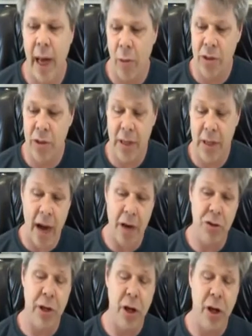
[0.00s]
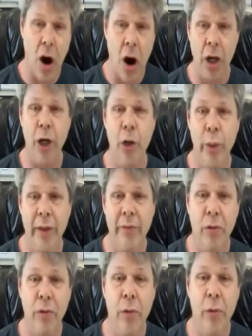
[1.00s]
but I was actually
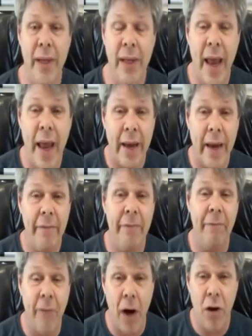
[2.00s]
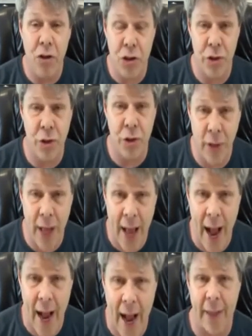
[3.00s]
arguing for being a functional
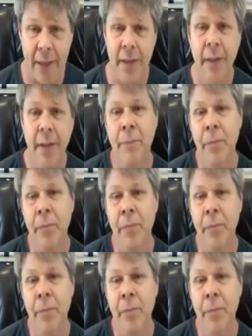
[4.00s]
addict